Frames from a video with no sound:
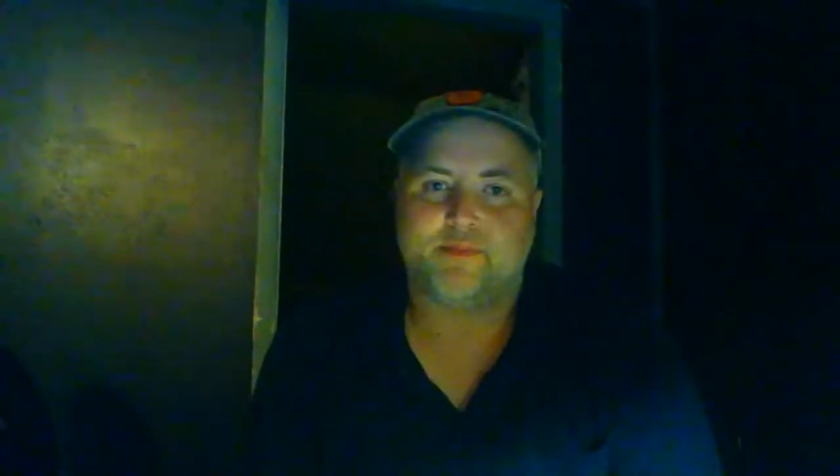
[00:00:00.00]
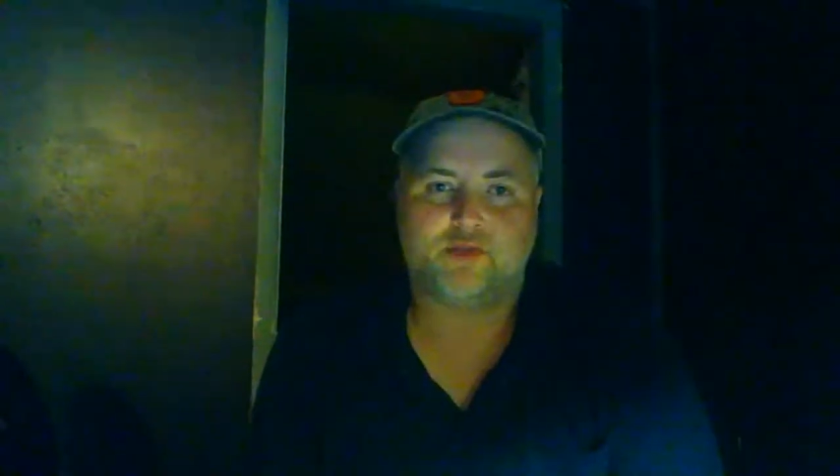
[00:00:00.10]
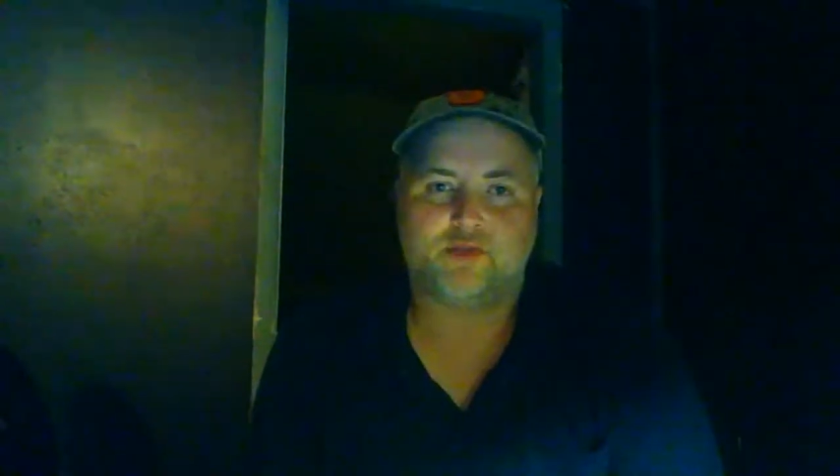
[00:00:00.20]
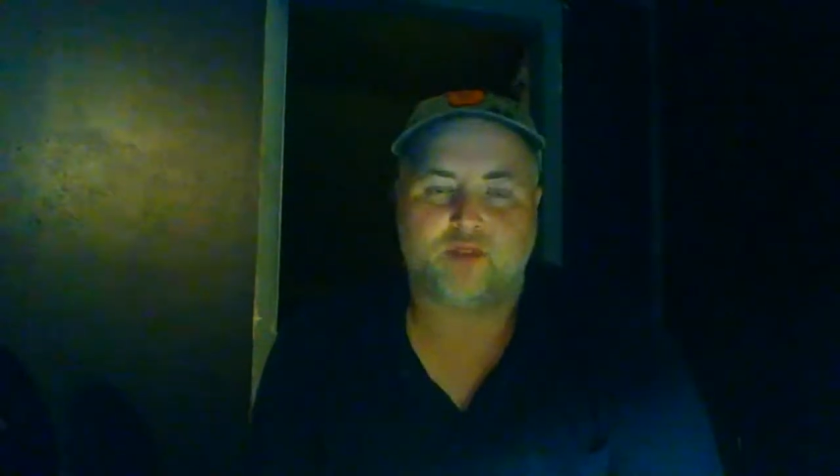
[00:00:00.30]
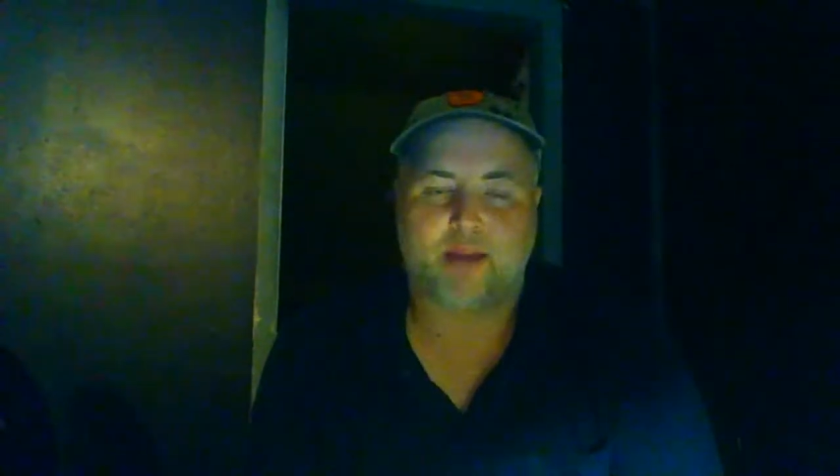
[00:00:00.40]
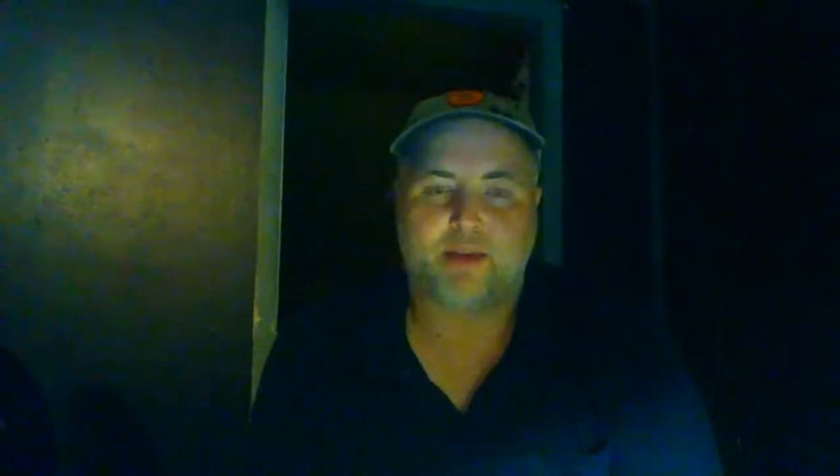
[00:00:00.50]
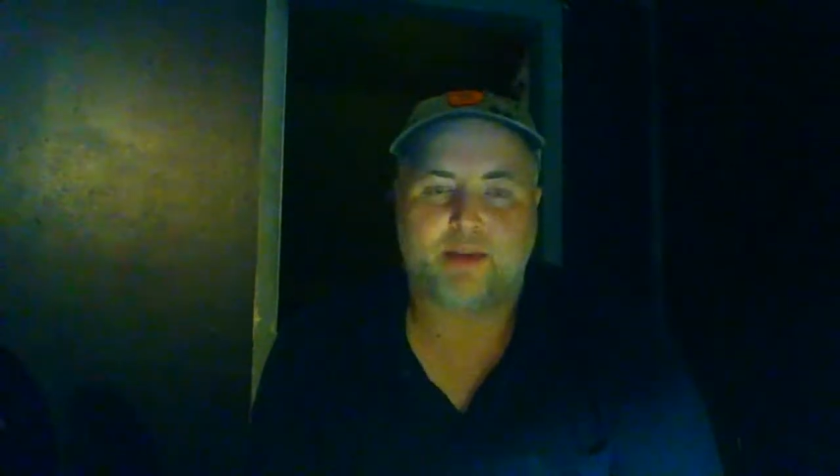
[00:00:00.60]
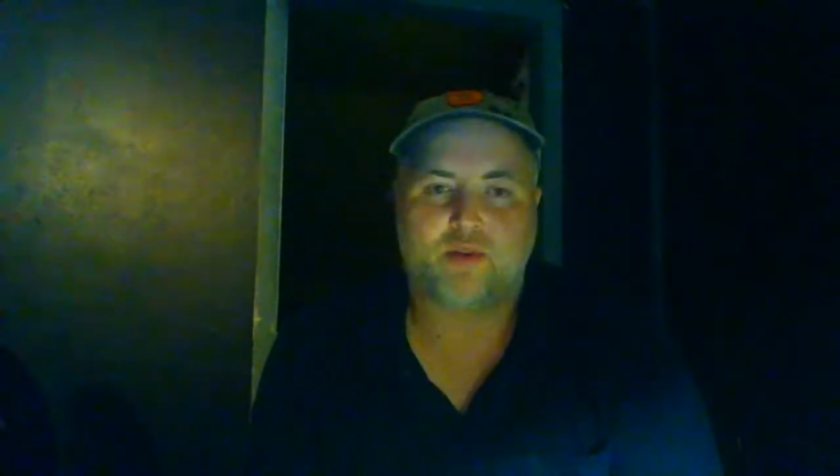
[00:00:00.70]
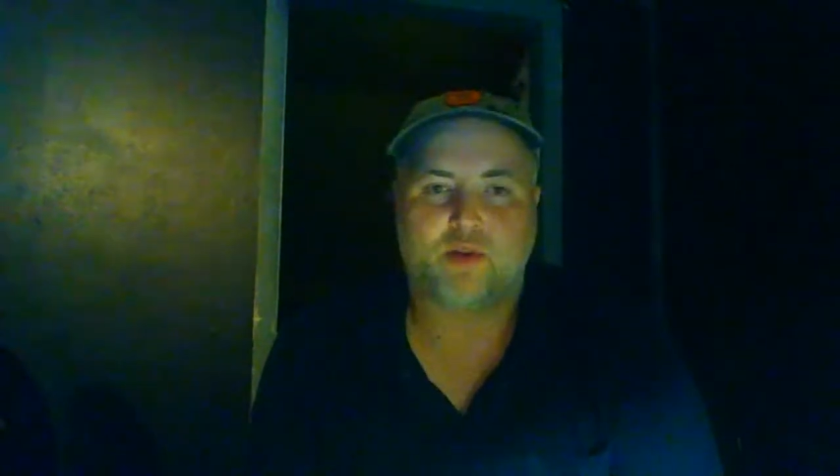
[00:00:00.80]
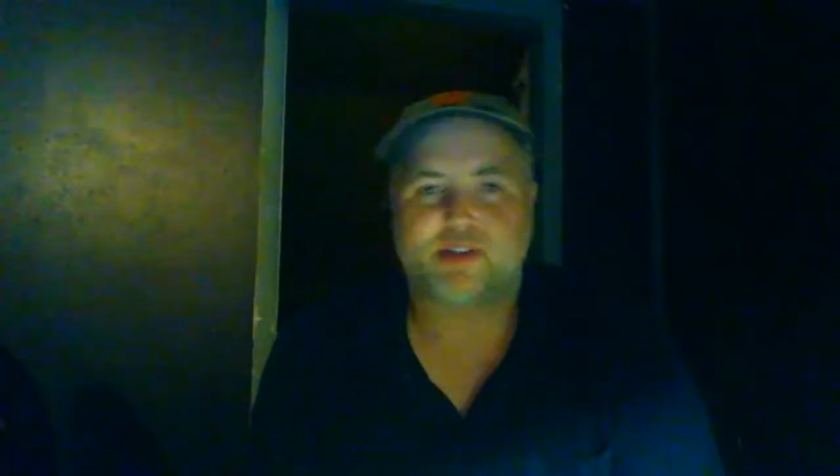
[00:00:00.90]
dropping
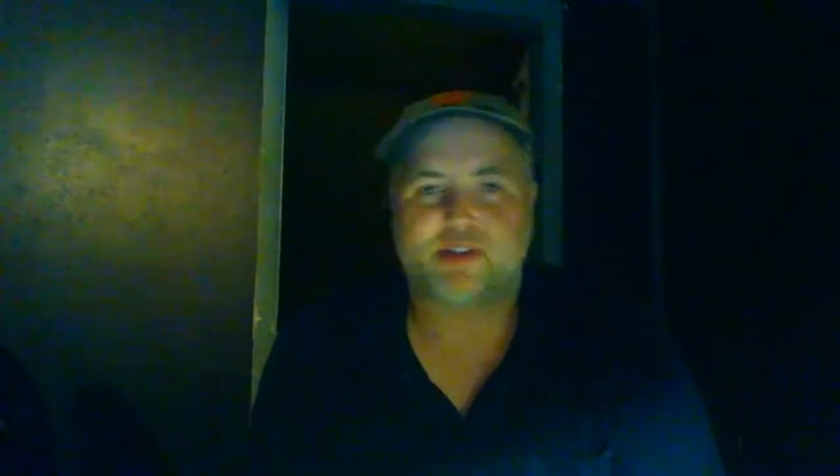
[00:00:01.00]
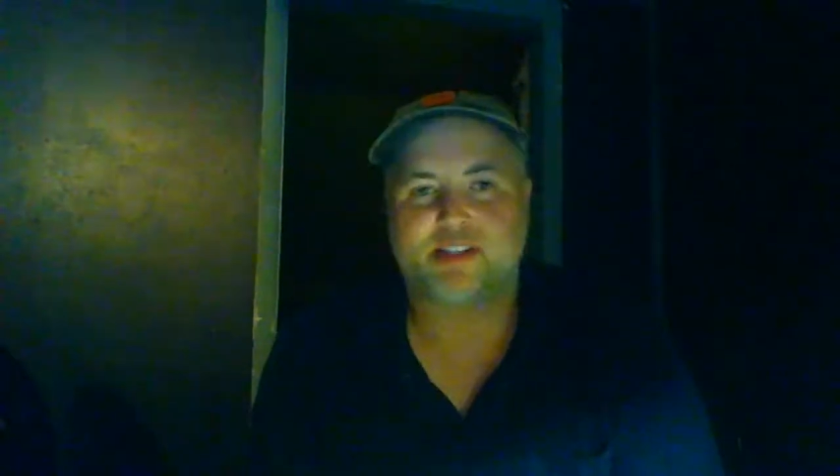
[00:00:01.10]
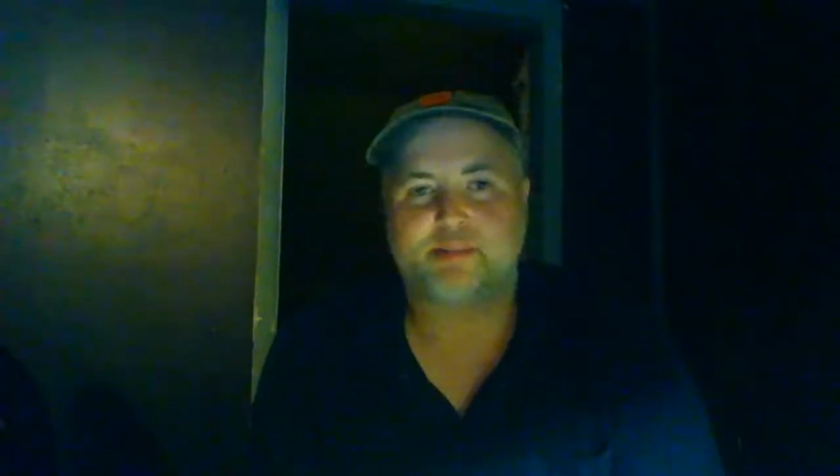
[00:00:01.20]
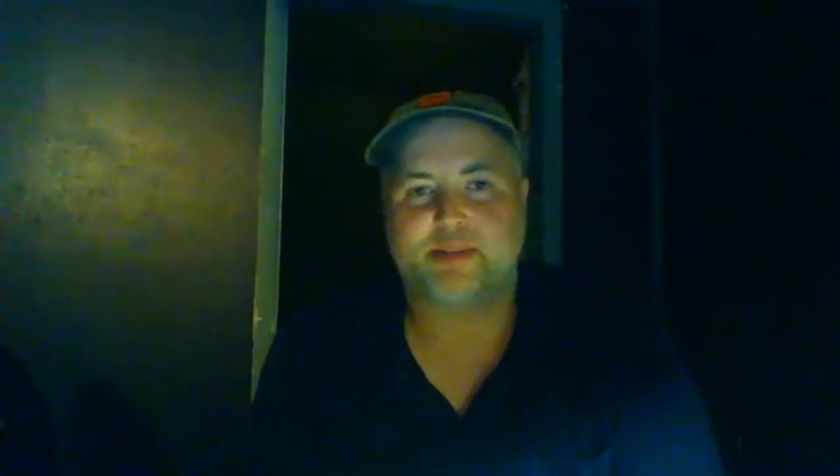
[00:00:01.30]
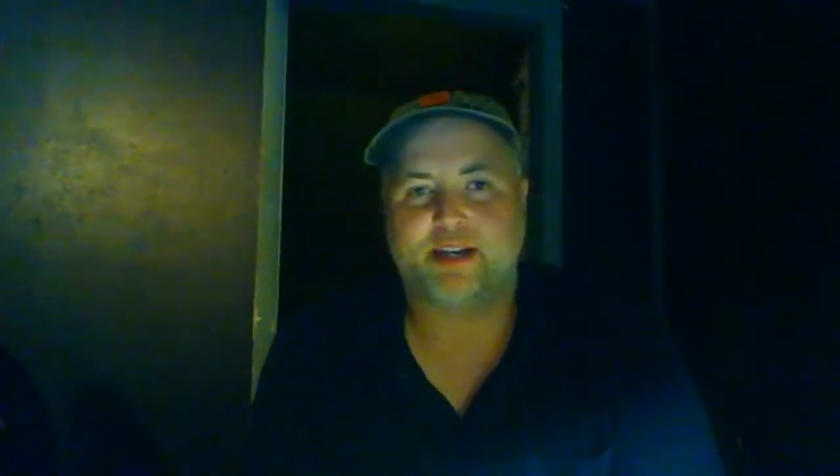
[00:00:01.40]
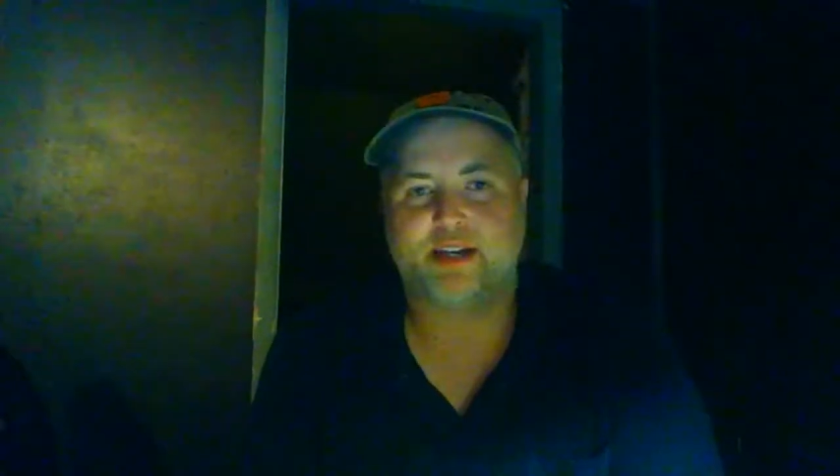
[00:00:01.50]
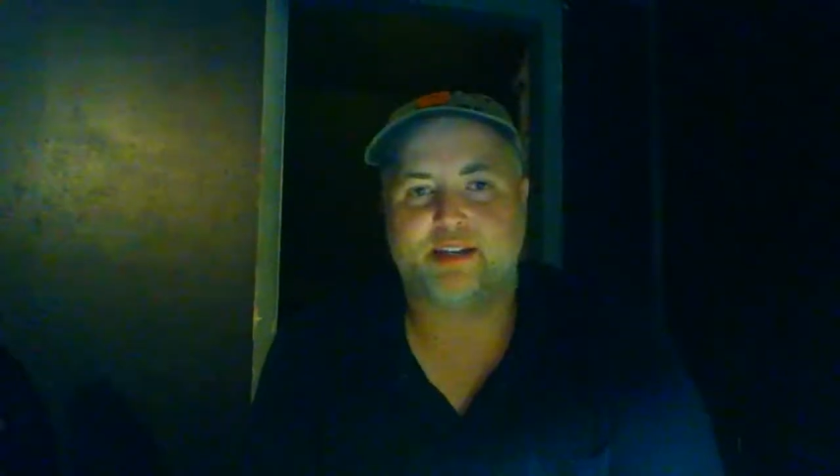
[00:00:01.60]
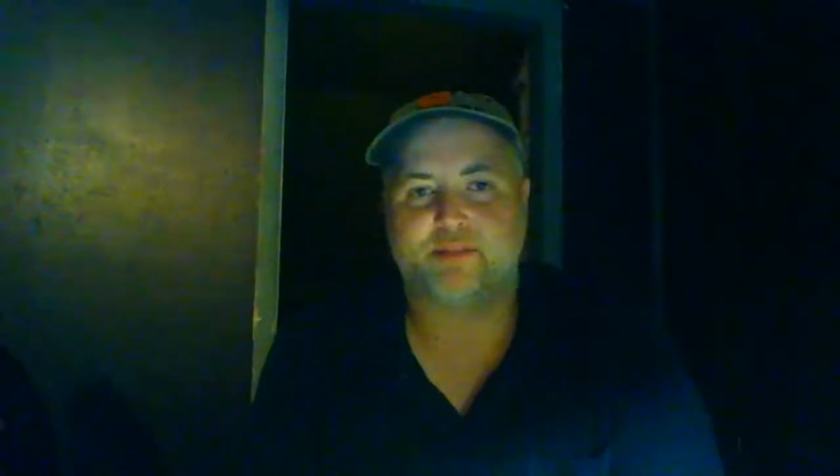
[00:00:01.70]
courses because